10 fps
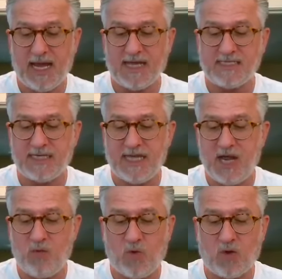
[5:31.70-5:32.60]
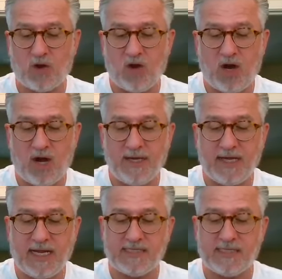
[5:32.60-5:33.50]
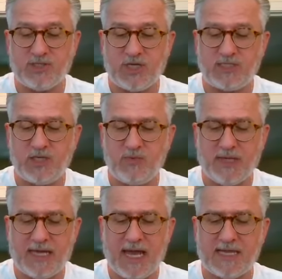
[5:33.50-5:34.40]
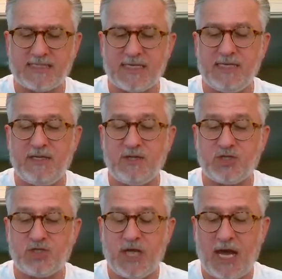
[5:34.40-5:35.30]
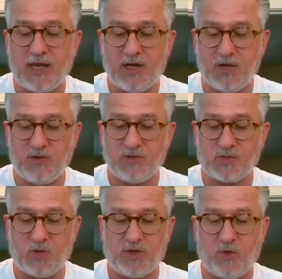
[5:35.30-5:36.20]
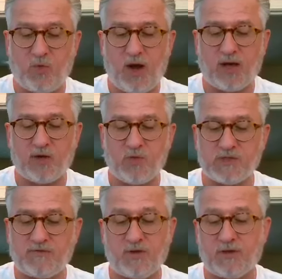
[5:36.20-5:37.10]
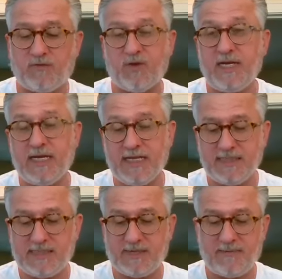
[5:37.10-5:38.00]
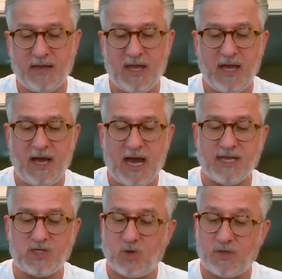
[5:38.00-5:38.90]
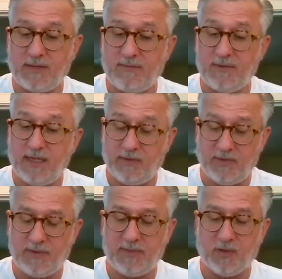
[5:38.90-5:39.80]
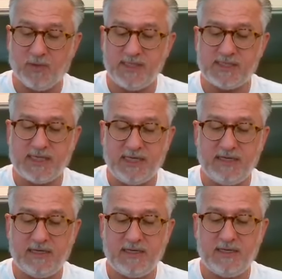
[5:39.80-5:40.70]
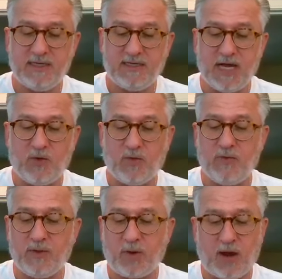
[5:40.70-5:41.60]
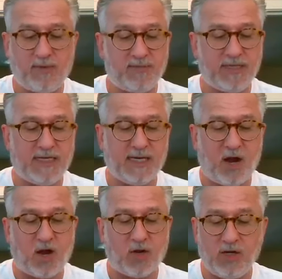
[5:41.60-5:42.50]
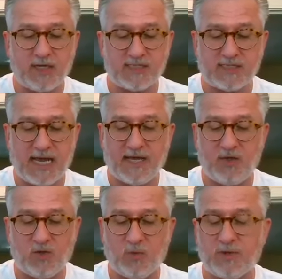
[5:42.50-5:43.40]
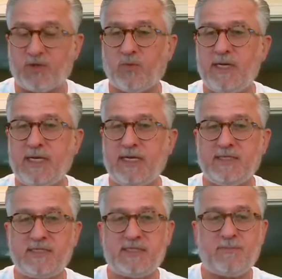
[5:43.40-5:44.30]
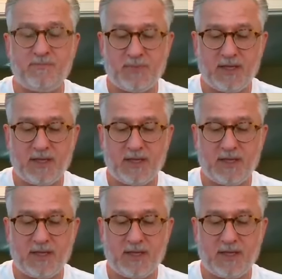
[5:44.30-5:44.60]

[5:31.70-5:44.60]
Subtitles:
As the day wore on, he suggested we cast into the shadows where the water was full of reeds. I told him it would be risky, that we would probably get our hooks tangled with the reeds.